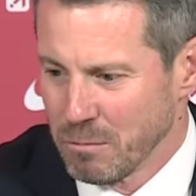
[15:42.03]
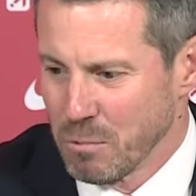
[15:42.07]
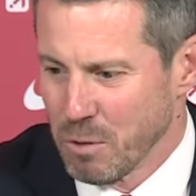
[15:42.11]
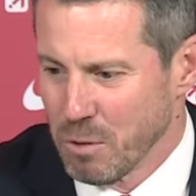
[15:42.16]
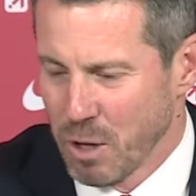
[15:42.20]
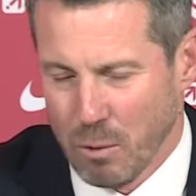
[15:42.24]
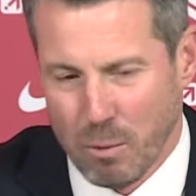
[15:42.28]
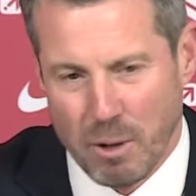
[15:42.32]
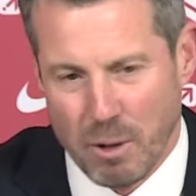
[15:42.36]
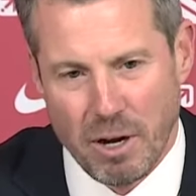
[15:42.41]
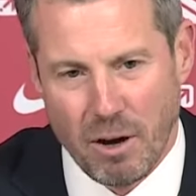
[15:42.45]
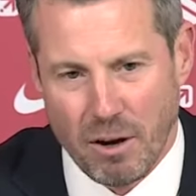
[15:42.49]

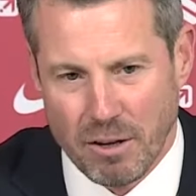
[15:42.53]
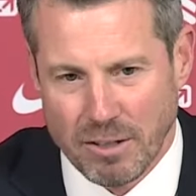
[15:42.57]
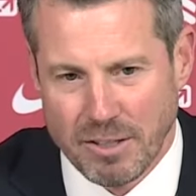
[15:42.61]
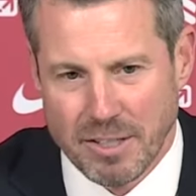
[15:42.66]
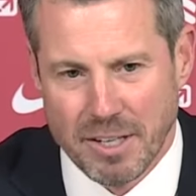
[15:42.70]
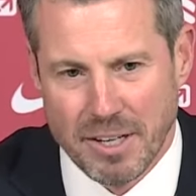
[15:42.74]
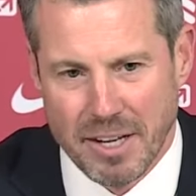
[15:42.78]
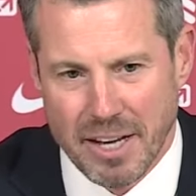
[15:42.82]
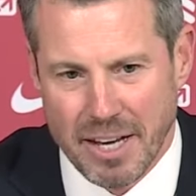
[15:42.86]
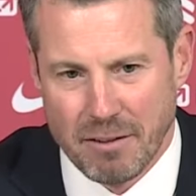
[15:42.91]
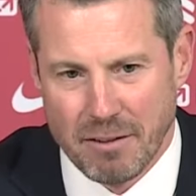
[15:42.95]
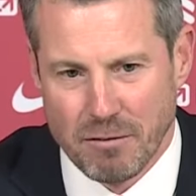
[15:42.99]
where we are
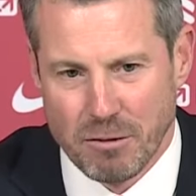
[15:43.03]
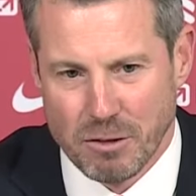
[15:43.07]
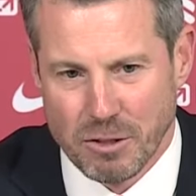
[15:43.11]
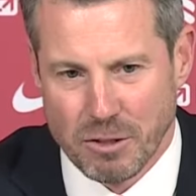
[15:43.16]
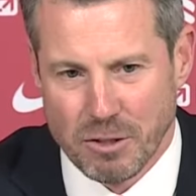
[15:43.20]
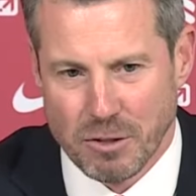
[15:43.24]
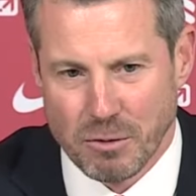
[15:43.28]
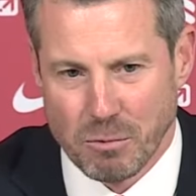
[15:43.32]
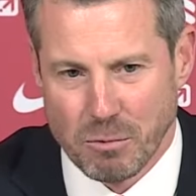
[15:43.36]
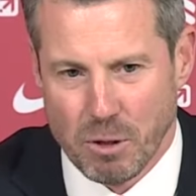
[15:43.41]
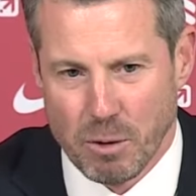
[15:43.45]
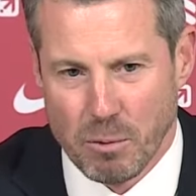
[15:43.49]
today
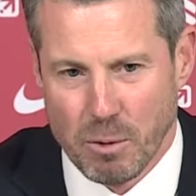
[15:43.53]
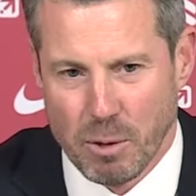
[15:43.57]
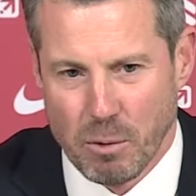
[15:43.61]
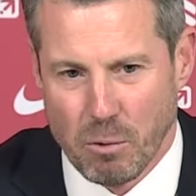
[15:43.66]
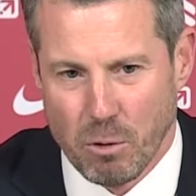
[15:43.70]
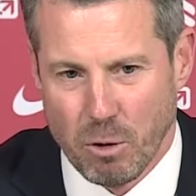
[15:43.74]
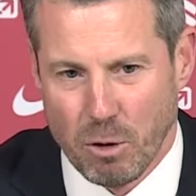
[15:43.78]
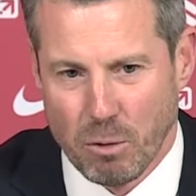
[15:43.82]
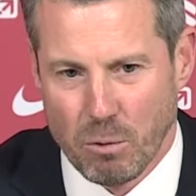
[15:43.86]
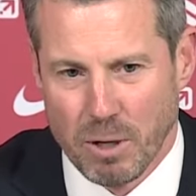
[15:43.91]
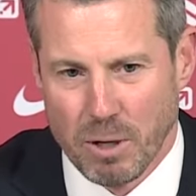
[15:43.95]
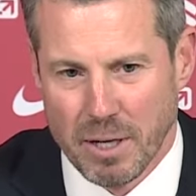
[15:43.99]
versus where we
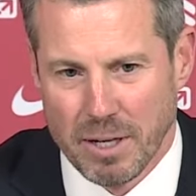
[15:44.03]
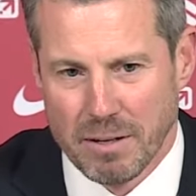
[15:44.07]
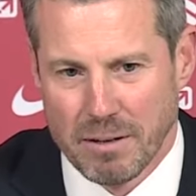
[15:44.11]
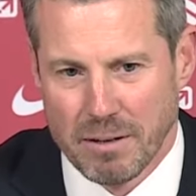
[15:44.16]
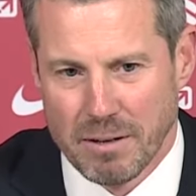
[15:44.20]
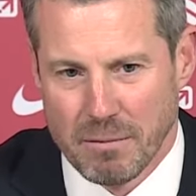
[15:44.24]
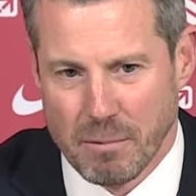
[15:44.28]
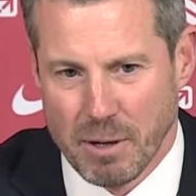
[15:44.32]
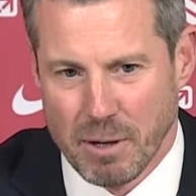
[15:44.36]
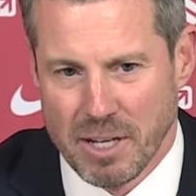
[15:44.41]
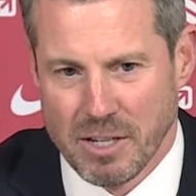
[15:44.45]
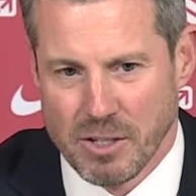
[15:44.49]
were when
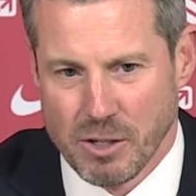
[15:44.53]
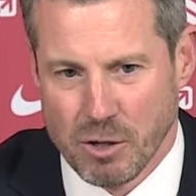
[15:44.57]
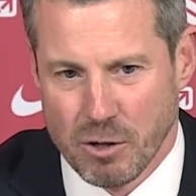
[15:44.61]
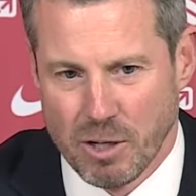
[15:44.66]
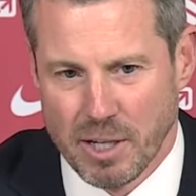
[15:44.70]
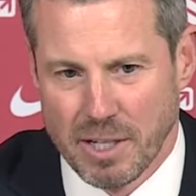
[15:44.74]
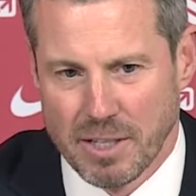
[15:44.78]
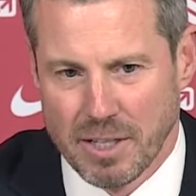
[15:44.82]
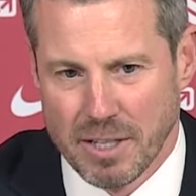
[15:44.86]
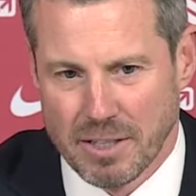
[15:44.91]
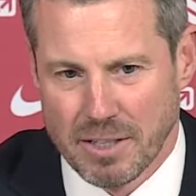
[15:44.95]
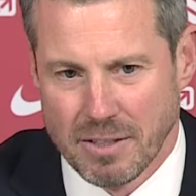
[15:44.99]
he
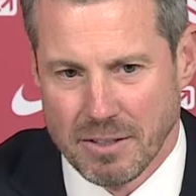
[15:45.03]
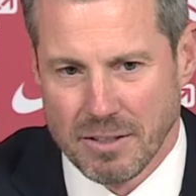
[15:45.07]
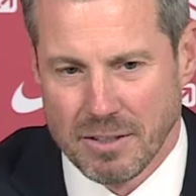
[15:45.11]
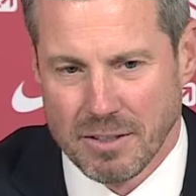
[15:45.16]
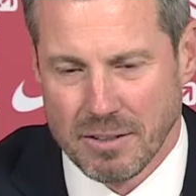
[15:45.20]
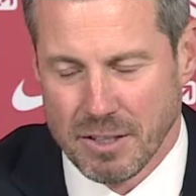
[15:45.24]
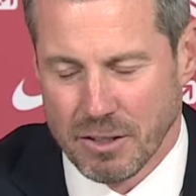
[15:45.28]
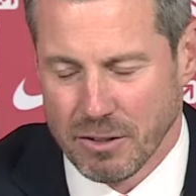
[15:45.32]
joined us,